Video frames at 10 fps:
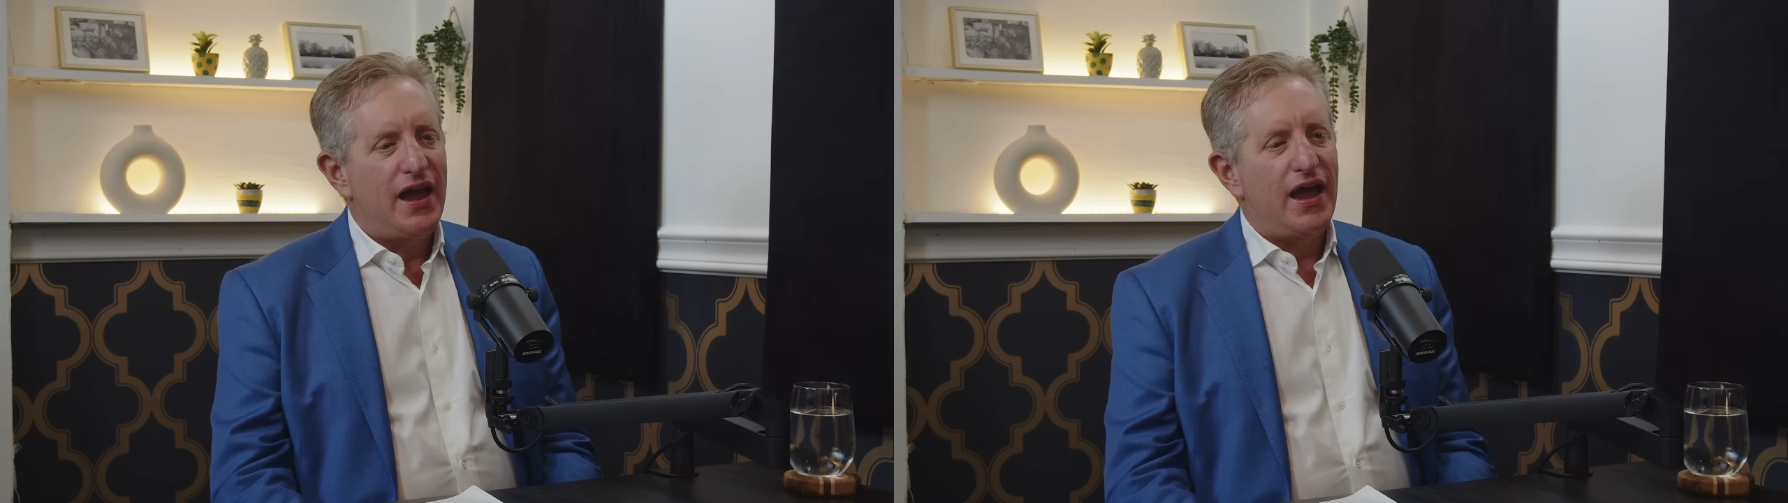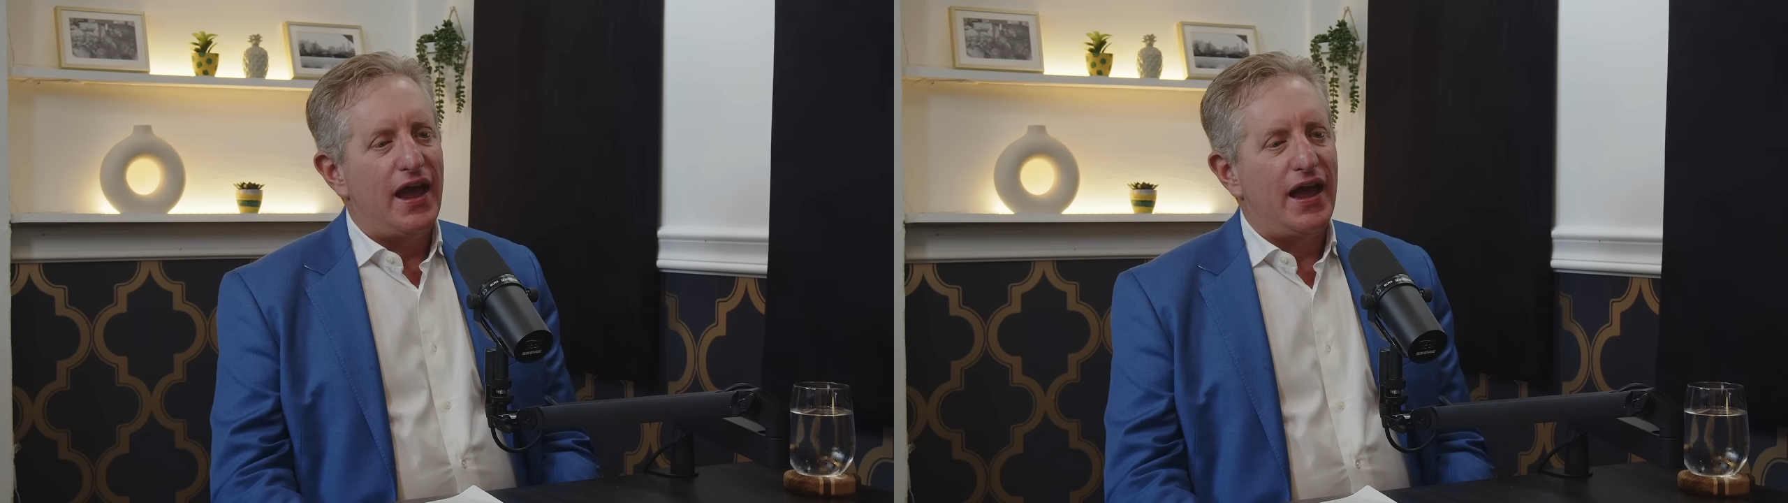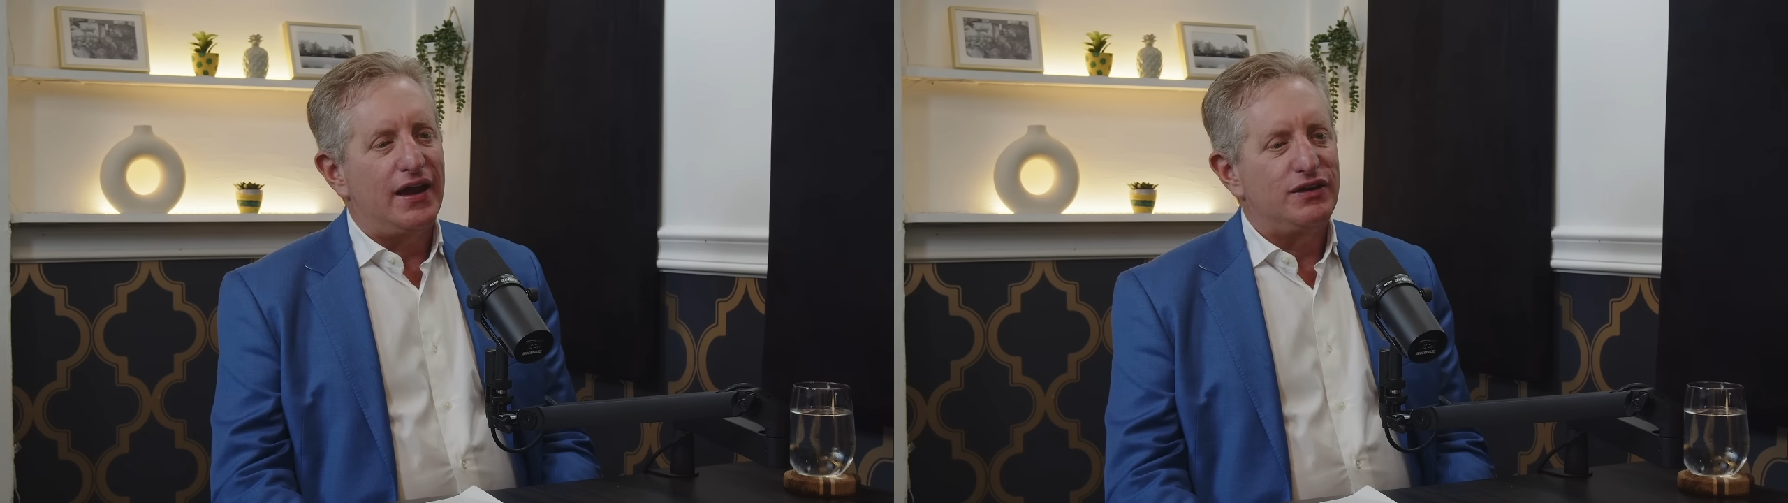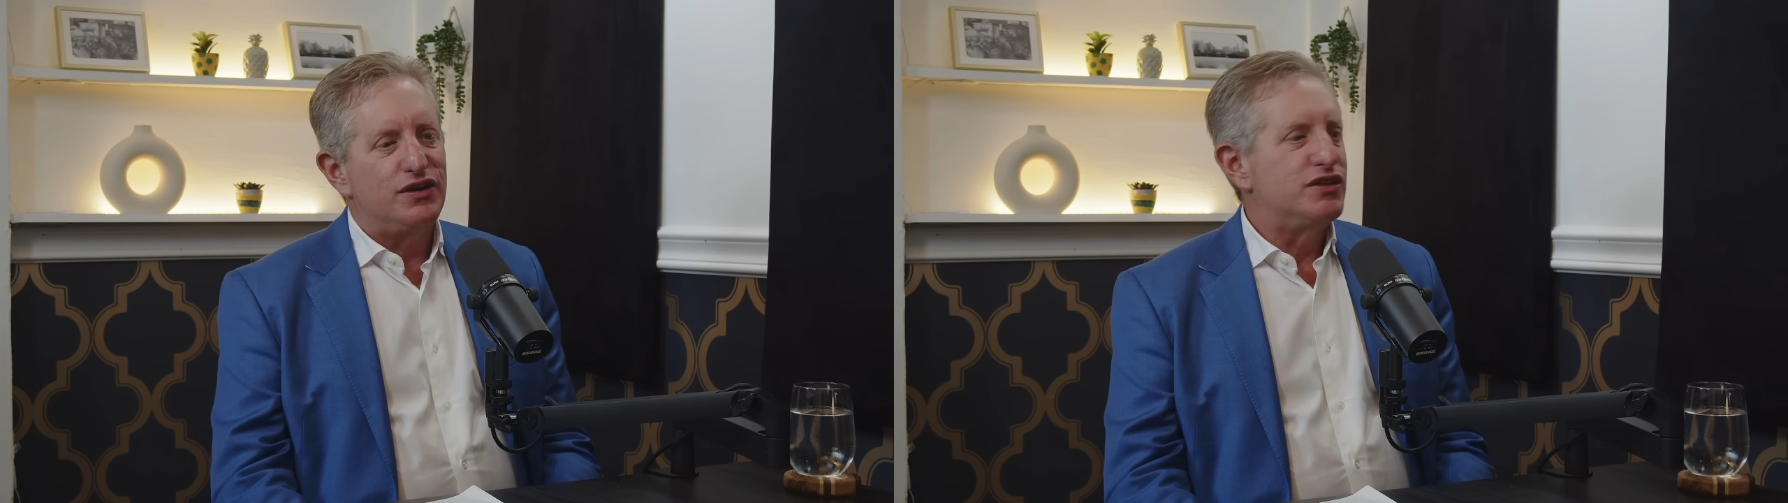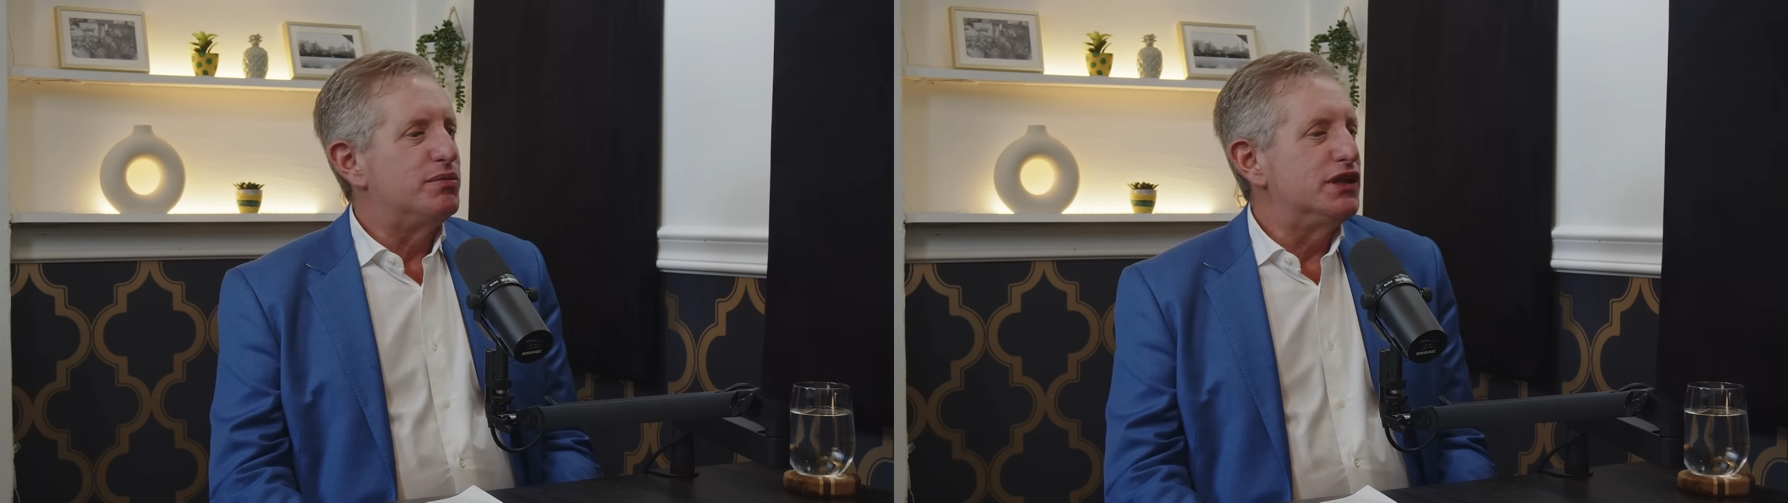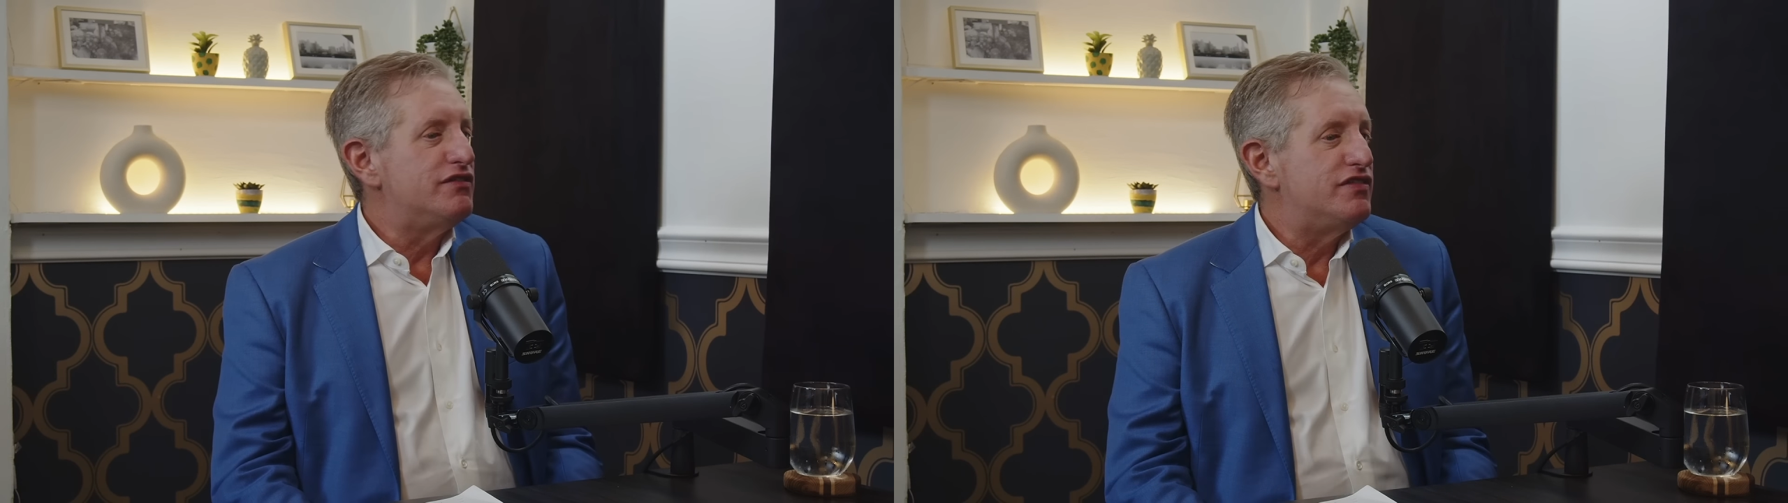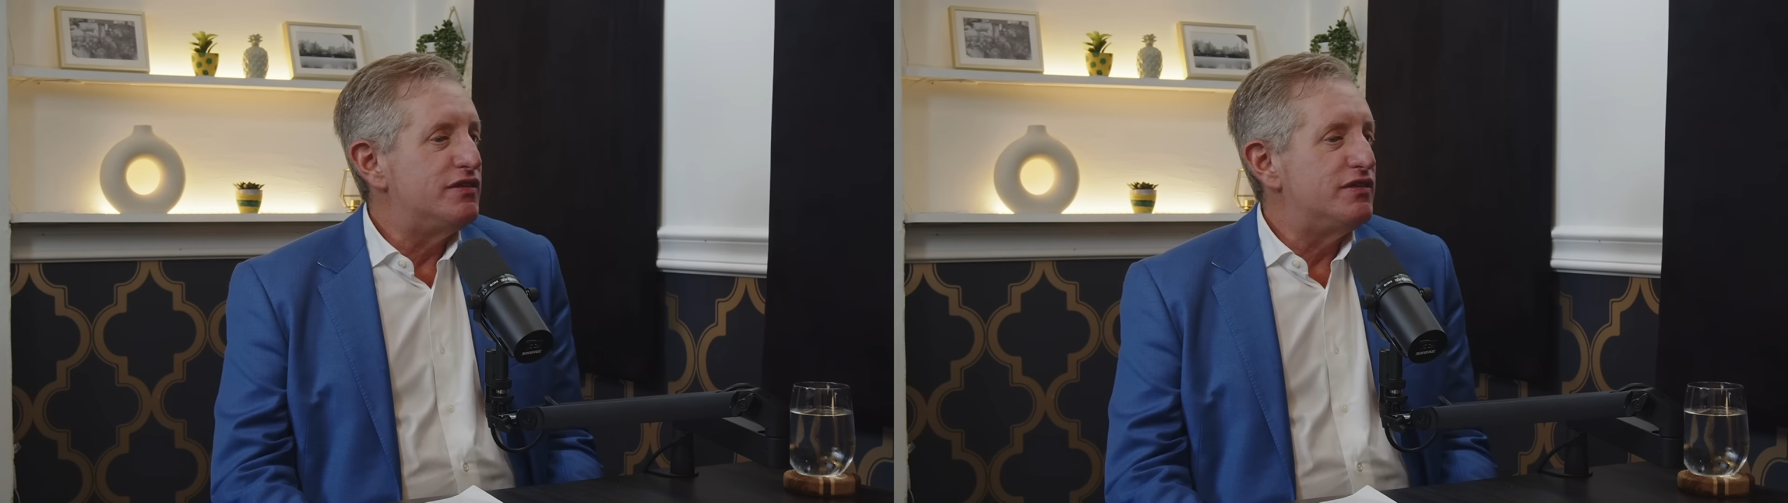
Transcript: and you either believe